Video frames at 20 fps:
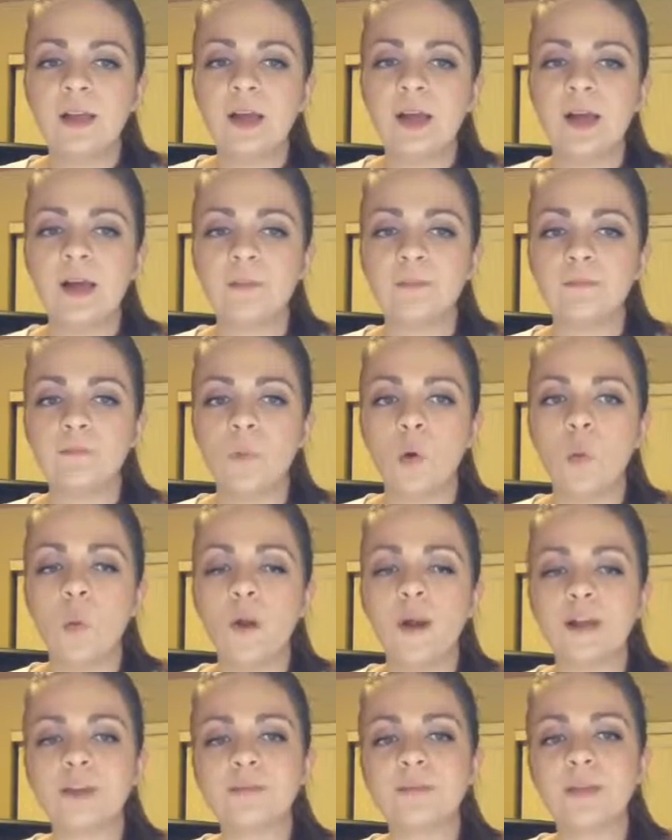
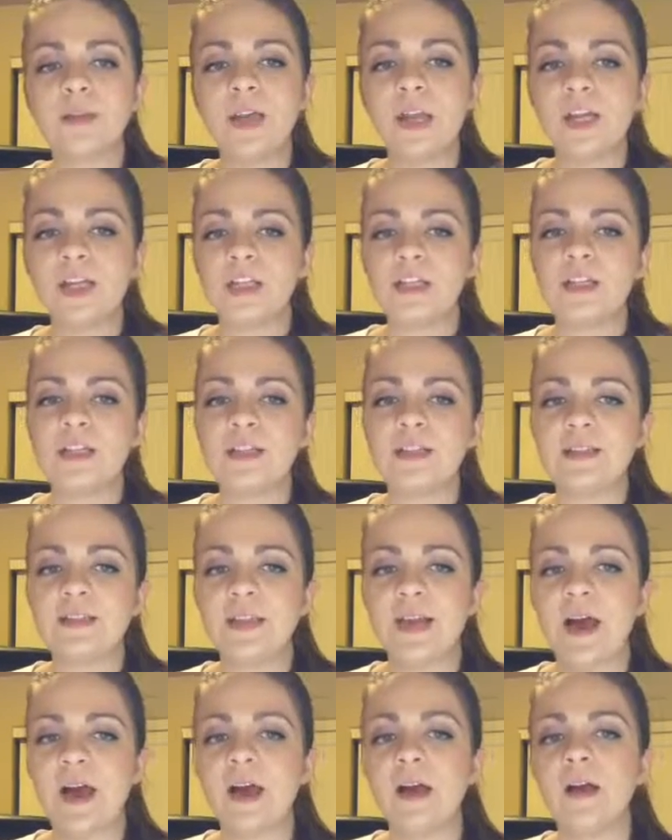One explanation is
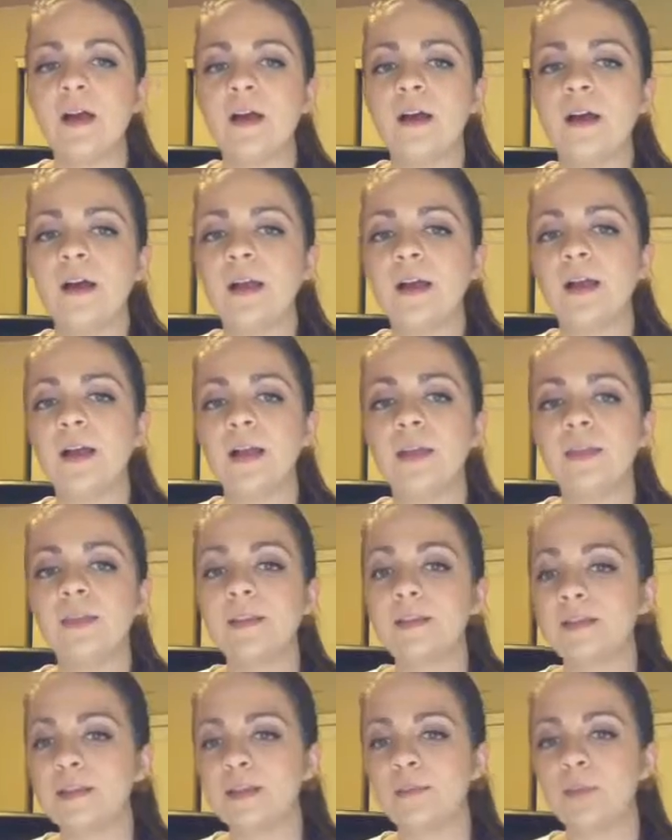that the
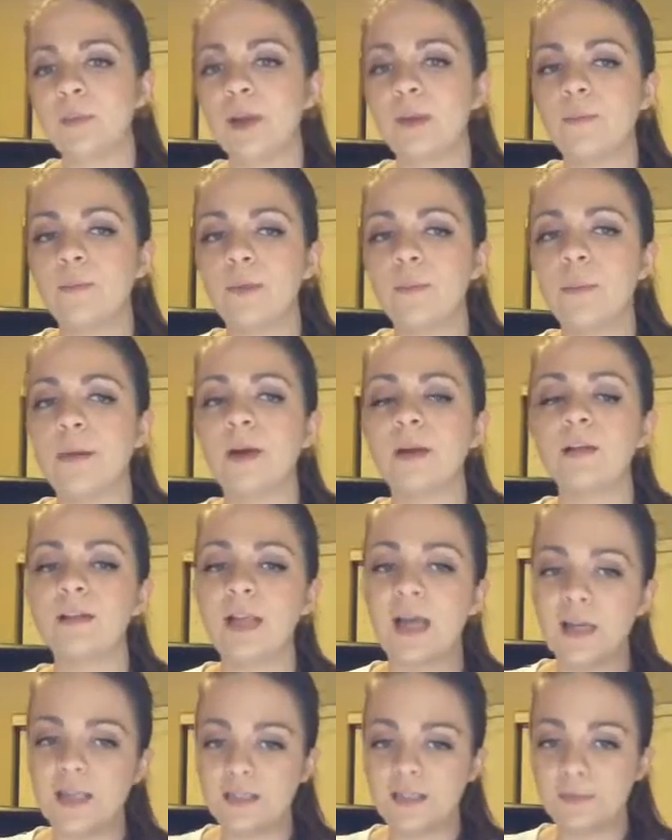limb can be
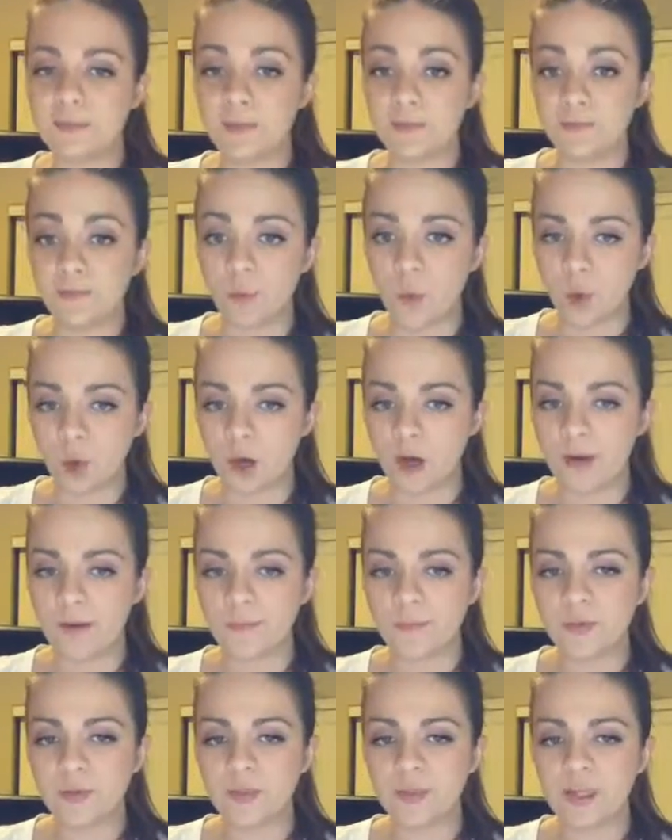paralyzed before
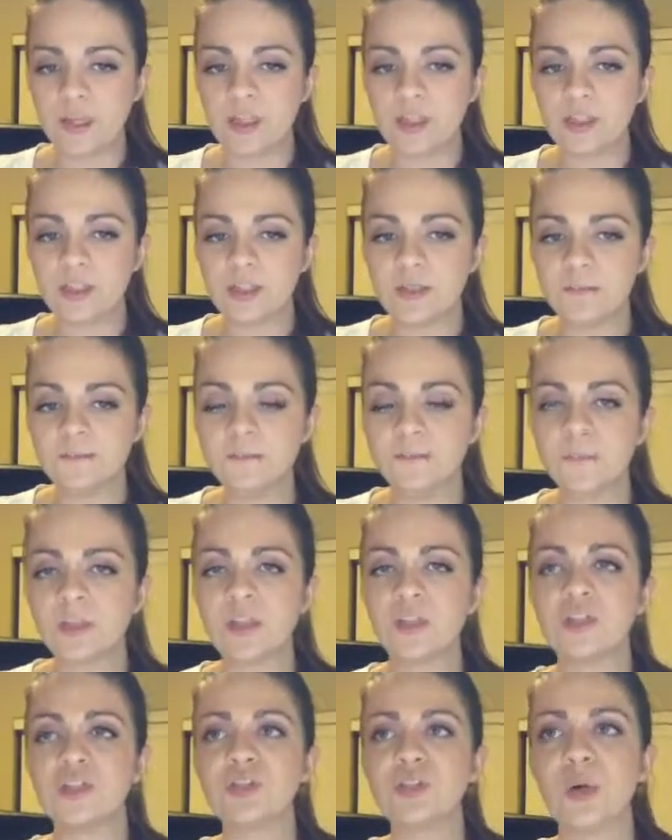amputation.
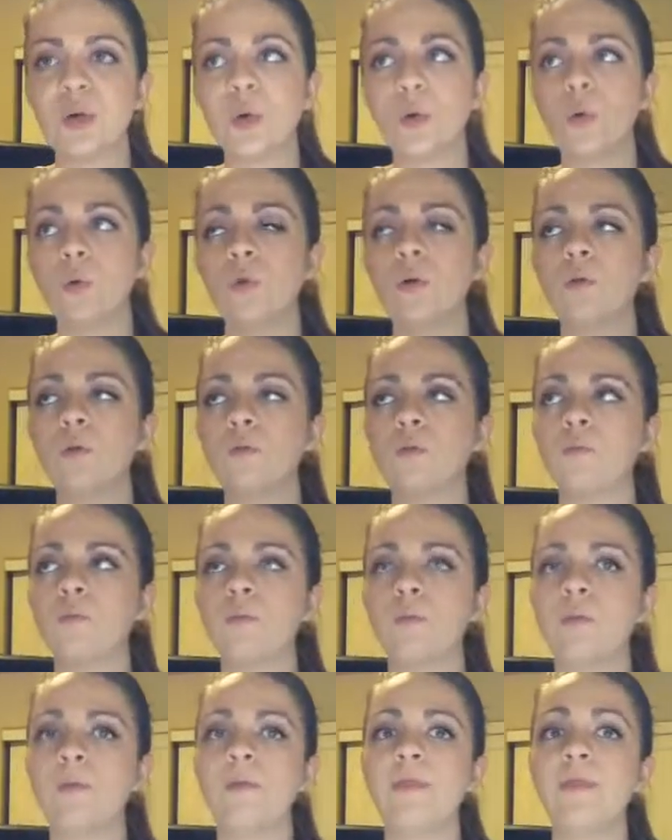So
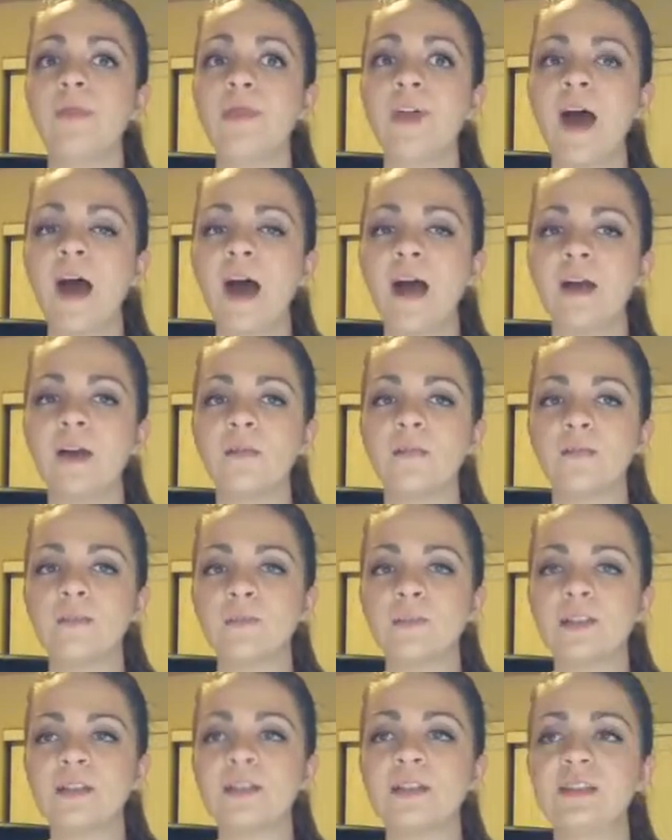the
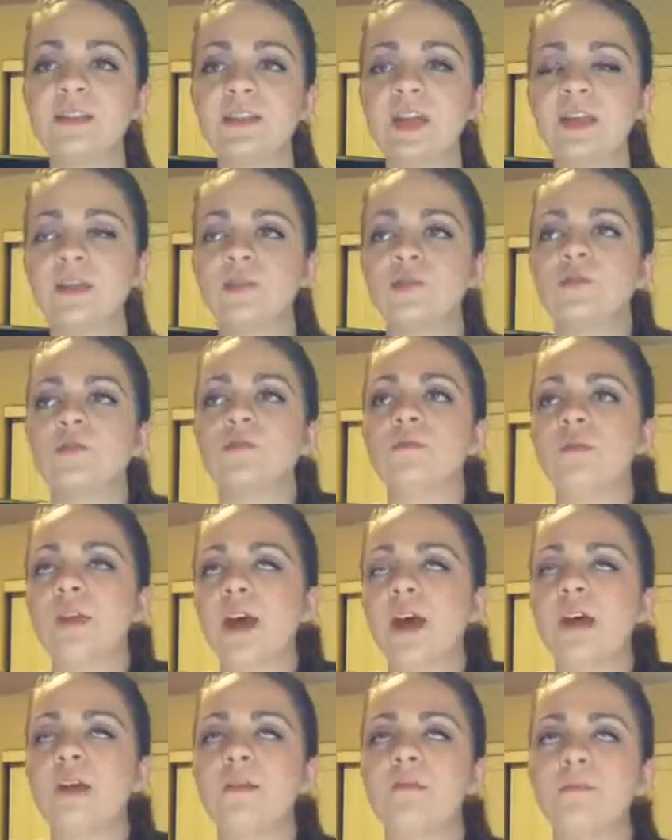sense
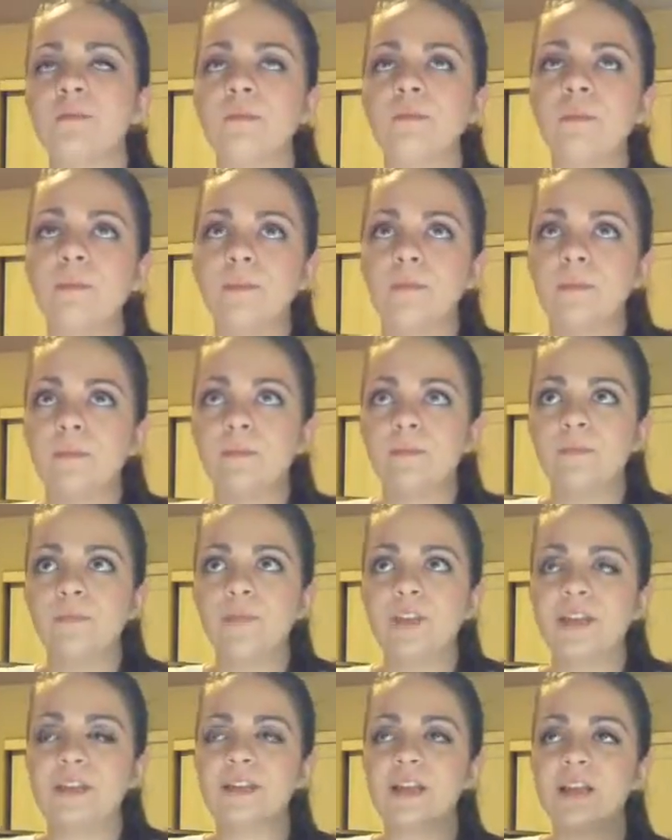
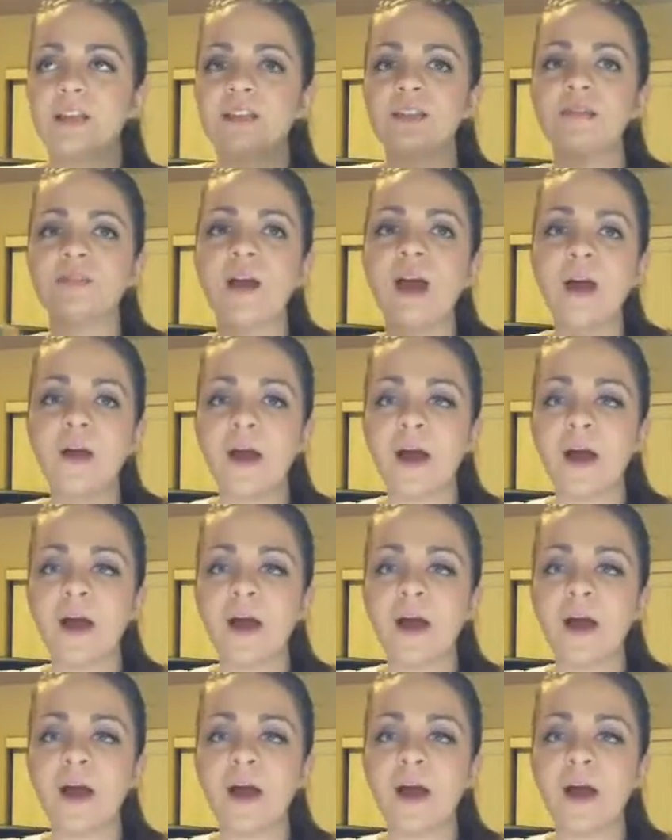of